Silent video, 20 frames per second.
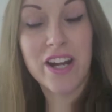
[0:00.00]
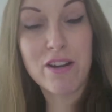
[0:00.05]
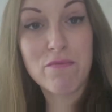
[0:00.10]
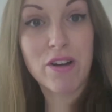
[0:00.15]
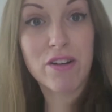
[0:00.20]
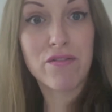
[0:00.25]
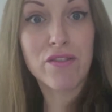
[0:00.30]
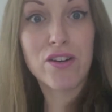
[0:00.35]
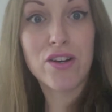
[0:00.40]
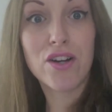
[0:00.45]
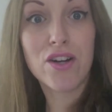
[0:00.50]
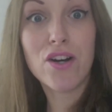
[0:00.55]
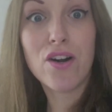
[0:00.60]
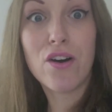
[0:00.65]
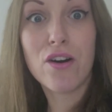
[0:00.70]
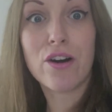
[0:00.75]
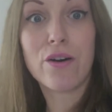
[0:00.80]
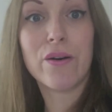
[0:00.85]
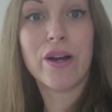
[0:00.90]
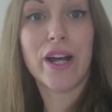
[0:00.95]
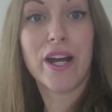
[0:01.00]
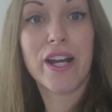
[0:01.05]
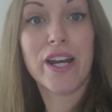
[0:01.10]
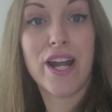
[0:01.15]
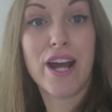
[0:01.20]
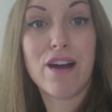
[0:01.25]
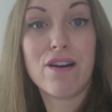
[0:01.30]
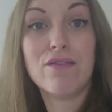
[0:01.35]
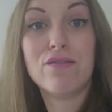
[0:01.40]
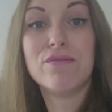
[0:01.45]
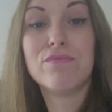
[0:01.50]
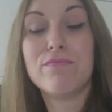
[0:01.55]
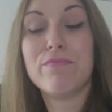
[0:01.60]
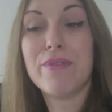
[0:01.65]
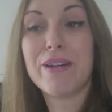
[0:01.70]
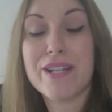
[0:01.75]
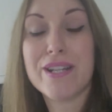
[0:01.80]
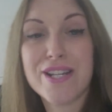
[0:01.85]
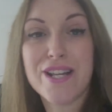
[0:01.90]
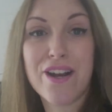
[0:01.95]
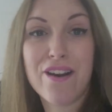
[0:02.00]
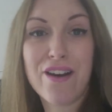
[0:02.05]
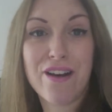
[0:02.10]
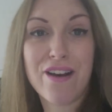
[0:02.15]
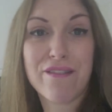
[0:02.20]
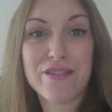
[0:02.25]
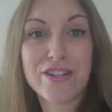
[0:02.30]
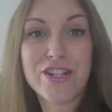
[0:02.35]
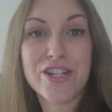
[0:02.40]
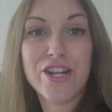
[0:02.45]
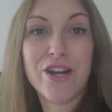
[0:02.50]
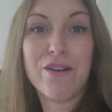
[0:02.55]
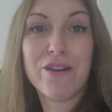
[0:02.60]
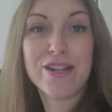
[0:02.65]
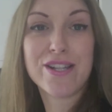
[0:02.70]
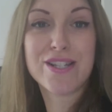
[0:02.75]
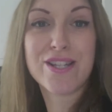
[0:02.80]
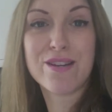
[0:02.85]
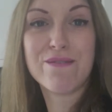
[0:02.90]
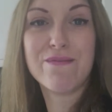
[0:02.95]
eat my food a lot quicker now because I don't have to chew it so